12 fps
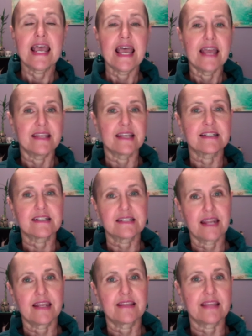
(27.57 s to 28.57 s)
and yet
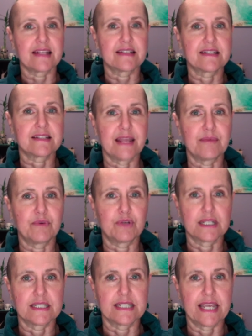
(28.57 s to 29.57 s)
stay in that stable
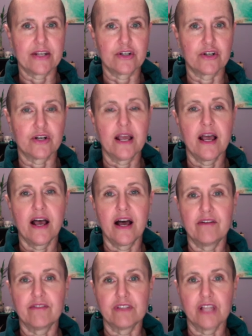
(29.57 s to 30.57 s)
container
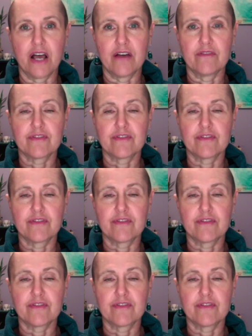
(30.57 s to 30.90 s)
of love.